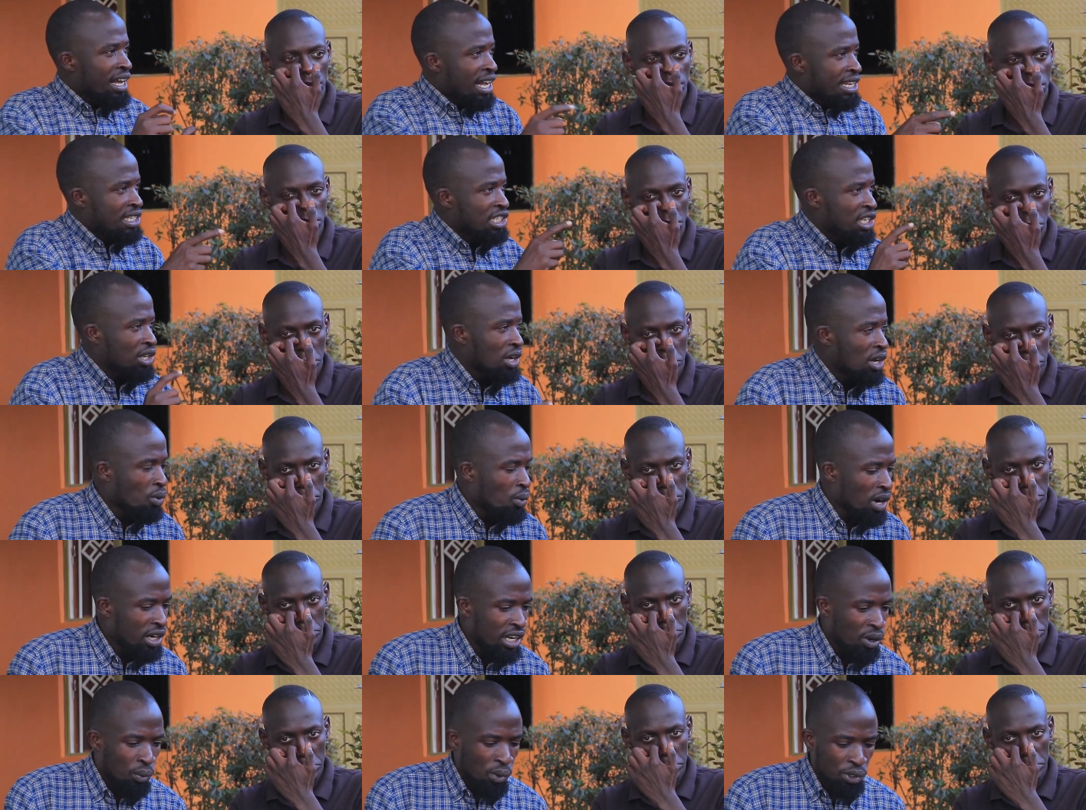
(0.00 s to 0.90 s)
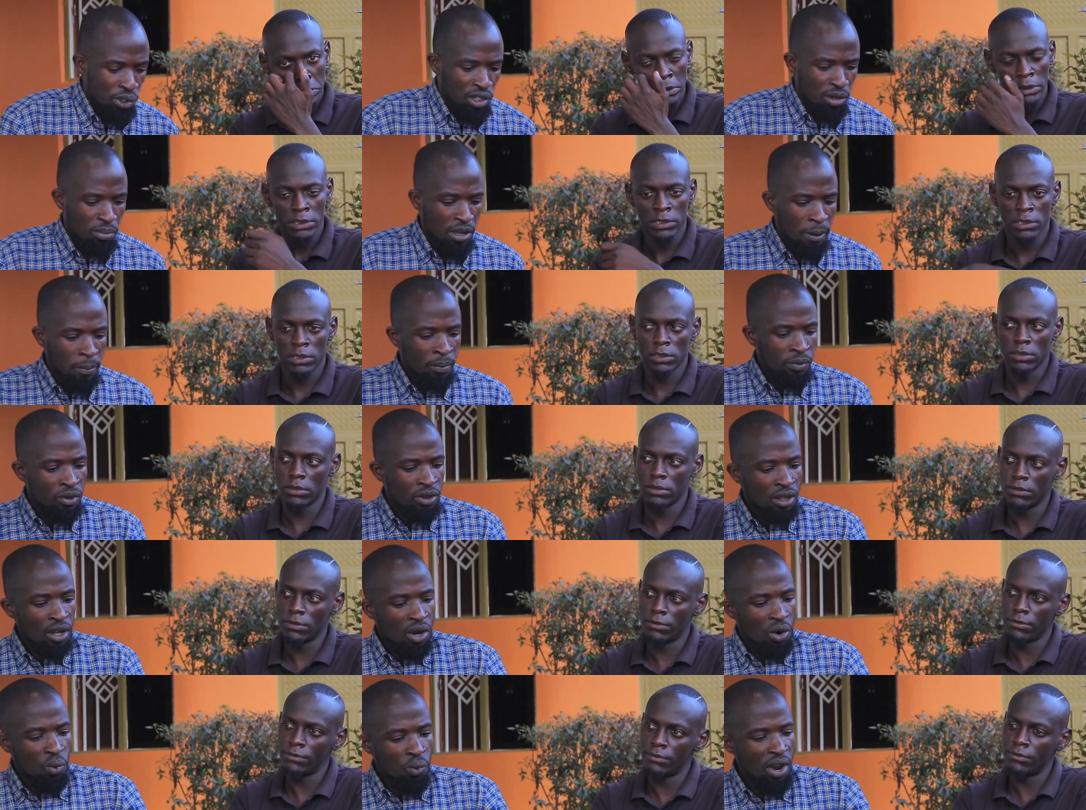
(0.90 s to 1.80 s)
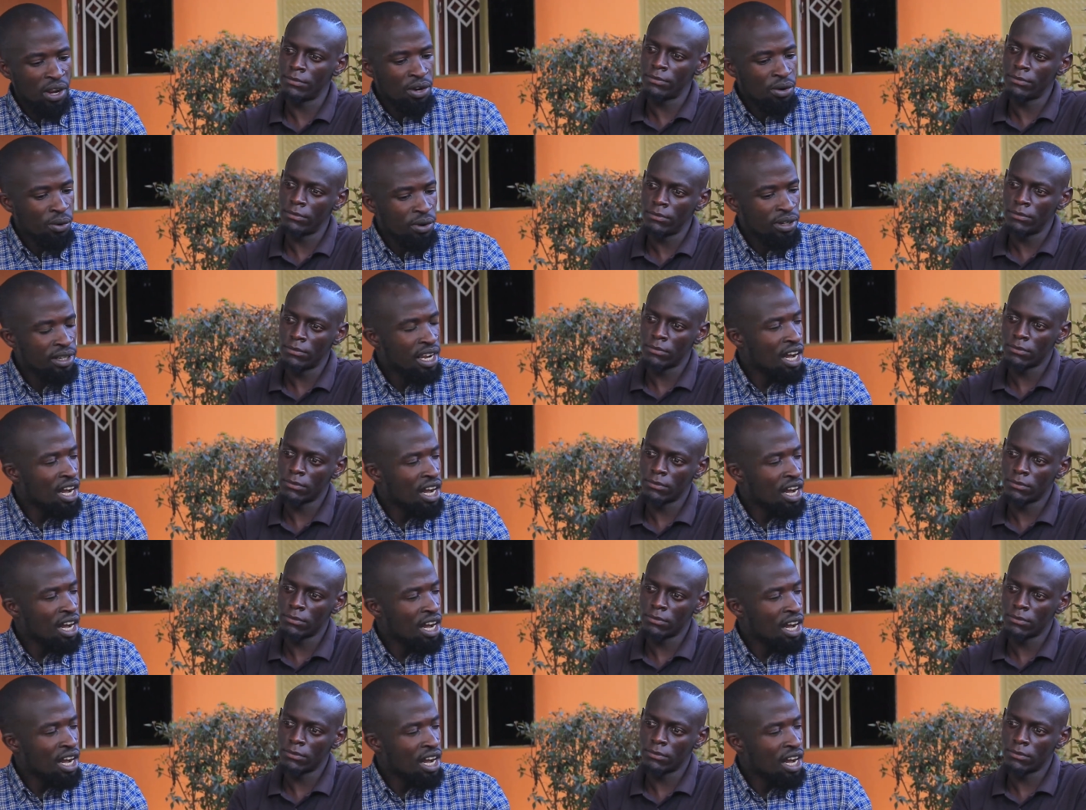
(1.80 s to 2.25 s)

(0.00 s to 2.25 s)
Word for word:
Speaker 1: to ask one question, when Rody